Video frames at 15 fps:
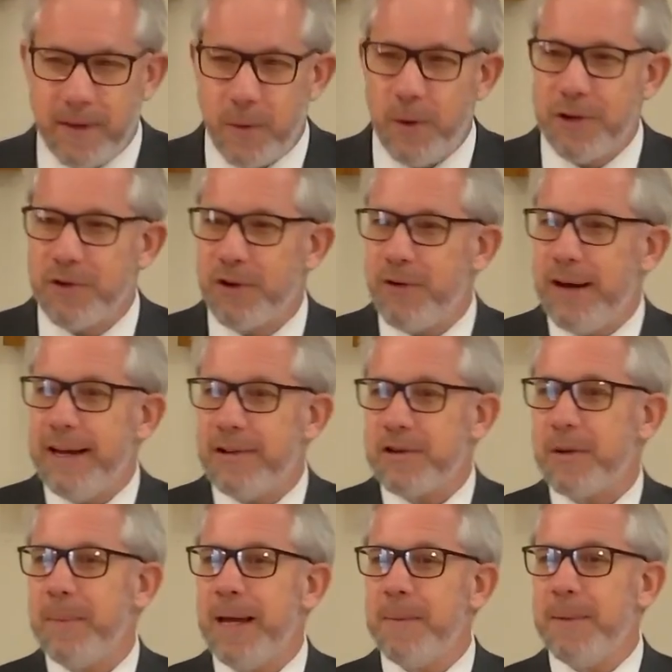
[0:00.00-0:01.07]
What's the greatest
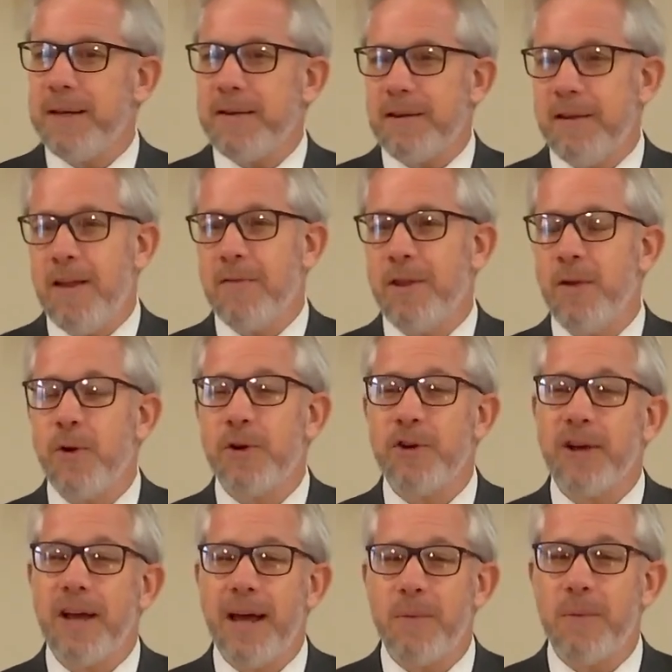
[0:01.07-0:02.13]
commandment? To love the Lord your
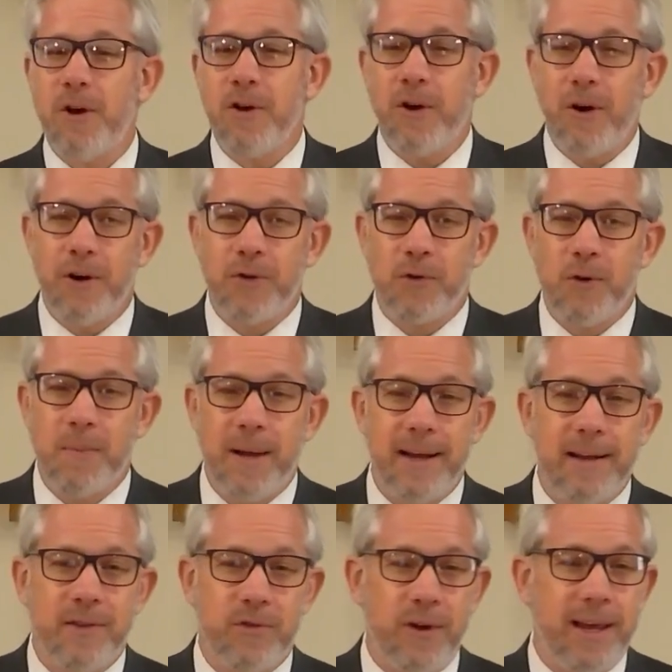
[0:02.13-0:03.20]
God with all your heart, soul,
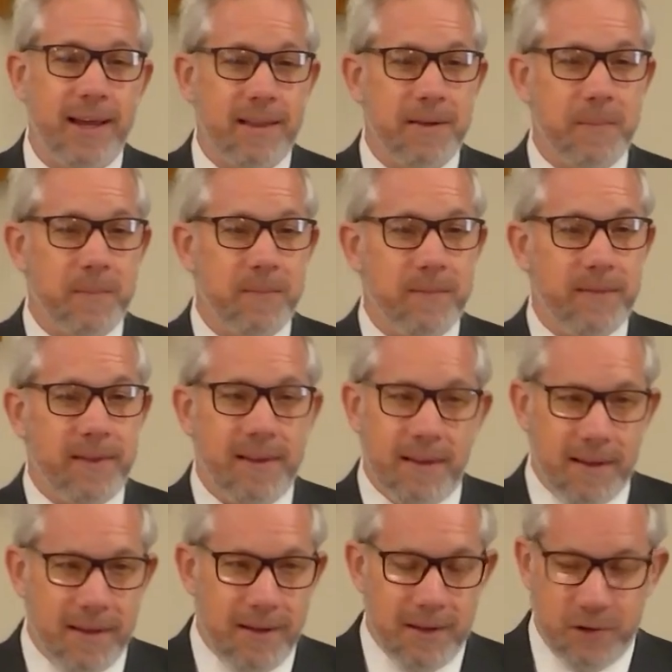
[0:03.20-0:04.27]
mind, and strength.
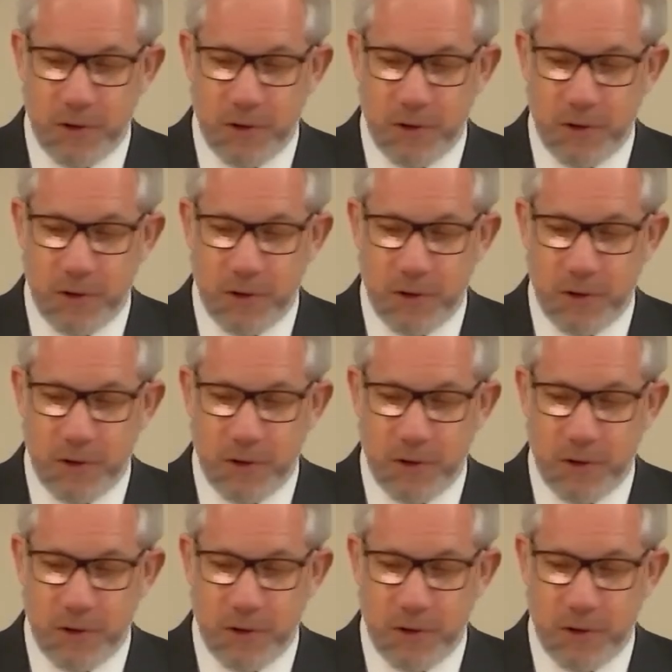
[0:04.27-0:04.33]
So